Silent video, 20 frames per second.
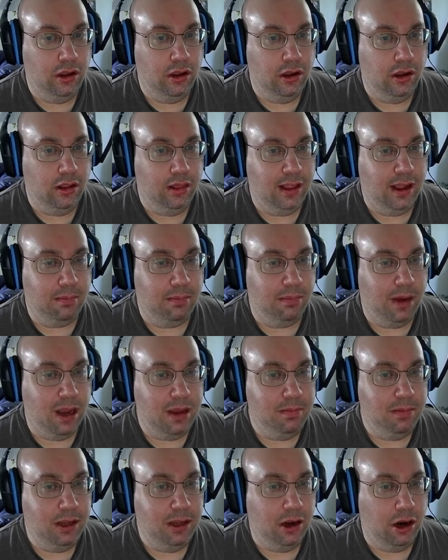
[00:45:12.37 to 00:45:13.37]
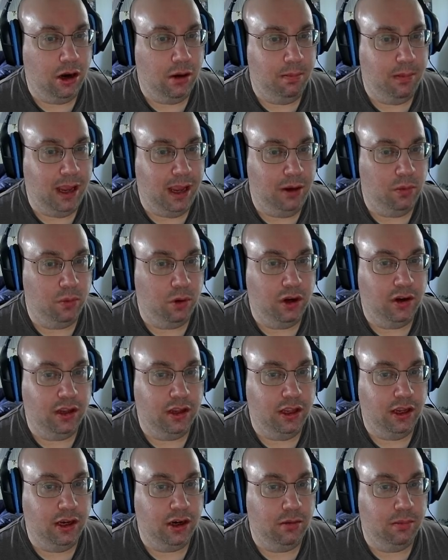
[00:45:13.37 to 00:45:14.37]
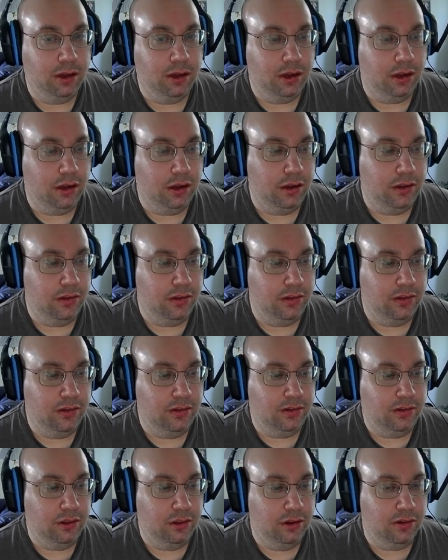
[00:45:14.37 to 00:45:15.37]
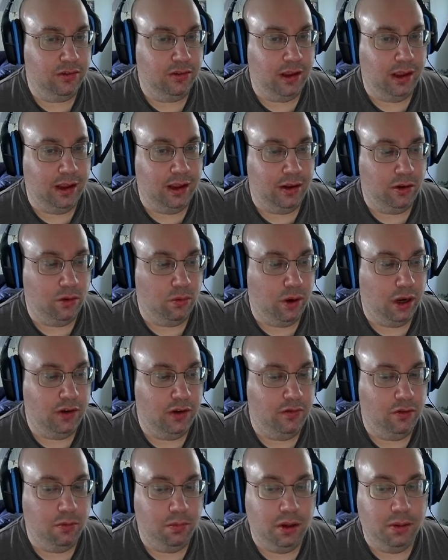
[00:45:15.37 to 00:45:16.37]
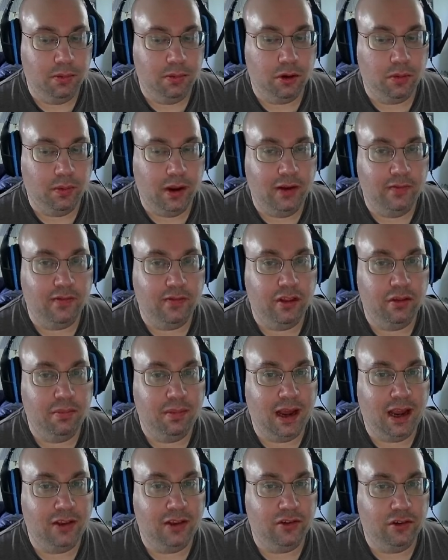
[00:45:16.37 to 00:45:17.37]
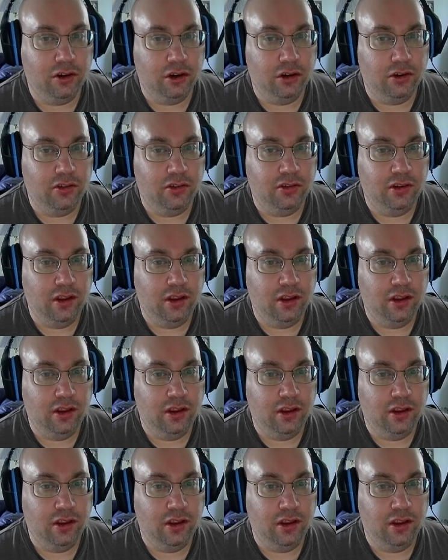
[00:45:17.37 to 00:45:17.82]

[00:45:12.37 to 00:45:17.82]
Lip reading: That might be our main one here because looks like quite a few people are waiting for the pastors.